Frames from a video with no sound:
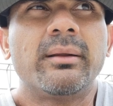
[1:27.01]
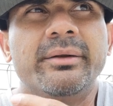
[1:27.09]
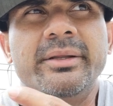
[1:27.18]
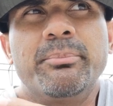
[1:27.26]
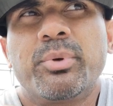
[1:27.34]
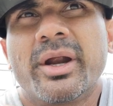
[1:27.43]

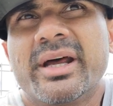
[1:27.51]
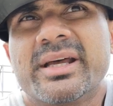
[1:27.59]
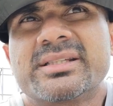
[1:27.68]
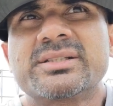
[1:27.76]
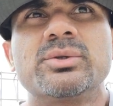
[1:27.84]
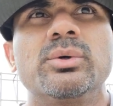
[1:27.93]

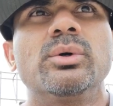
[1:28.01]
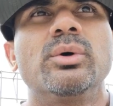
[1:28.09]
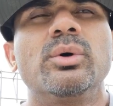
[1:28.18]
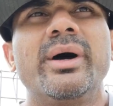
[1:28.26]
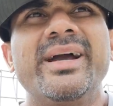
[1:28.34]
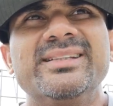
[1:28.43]
depressed
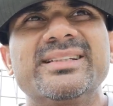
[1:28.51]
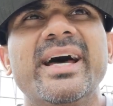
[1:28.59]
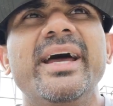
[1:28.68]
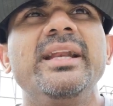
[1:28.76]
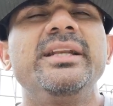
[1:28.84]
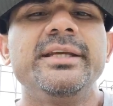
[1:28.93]
or
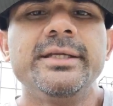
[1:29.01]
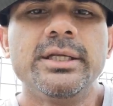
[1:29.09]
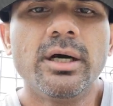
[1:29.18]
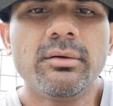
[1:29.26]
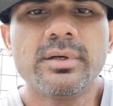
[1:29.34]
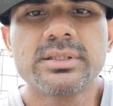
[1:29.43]
anxiety,
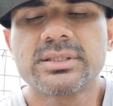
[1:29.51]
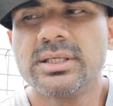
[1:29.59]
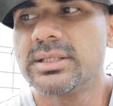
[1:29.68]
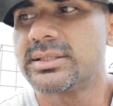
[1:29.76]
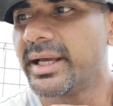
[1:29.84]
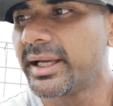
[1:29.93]

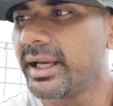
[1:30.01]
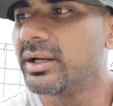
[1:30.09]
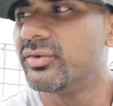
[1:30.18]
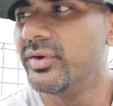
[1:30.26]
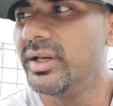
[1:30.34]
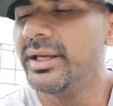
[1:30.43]
nervousness, that kind
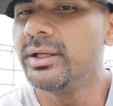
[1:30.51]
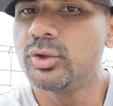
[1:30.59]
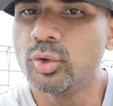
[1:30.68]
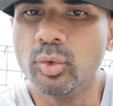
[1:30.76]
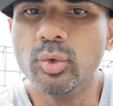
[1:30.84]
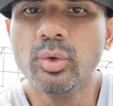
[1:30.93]
of feeling,
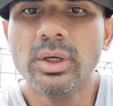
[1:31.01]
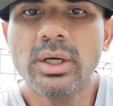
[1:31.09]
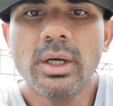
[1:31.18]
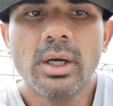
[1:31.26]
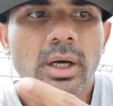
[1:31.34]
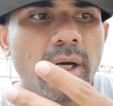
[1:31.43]
to
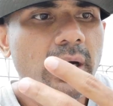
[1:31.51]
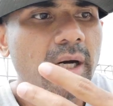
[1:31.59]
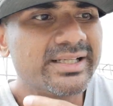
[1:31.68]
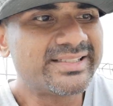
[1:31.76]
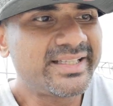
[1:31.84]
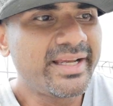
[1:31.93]

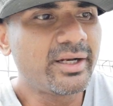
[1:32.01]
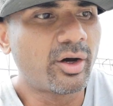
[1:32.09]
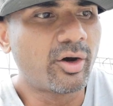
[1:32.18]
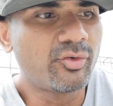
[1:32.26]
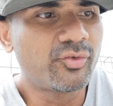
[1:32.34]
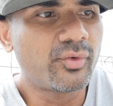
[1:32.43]
a state
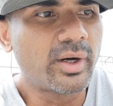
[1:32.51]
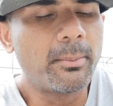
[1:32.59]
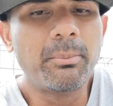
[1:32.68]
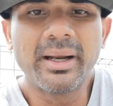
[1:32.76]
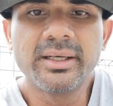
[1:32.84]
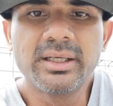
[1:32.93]
of
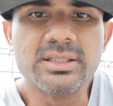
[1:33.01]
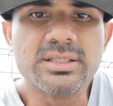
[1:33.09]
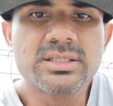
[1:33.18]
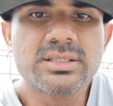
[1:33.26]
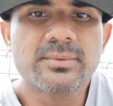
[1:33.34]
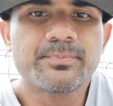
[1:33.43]

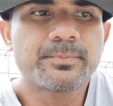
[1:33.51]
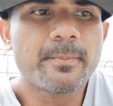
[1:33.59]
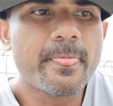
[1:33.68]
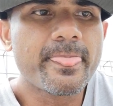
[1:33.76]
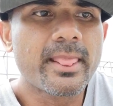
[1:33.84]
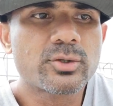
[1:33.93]
abundance.
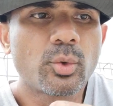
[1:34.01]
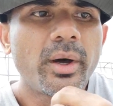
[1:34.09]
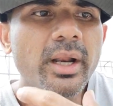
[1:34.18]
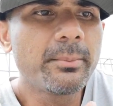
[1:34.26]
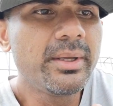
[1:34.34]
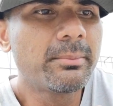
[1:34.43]
So
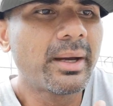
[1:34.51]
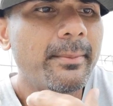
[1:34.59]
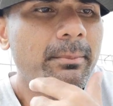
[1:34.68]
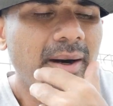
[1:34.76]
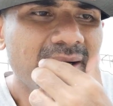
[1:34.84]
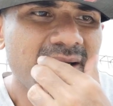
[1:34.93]
what I mean by
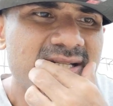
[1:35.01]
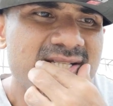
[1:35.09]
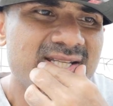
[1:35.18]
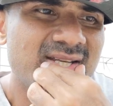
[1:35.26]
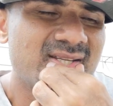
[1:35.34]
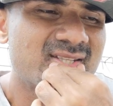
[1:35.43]

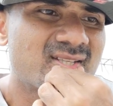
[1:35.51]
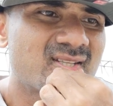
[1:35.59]
abundance is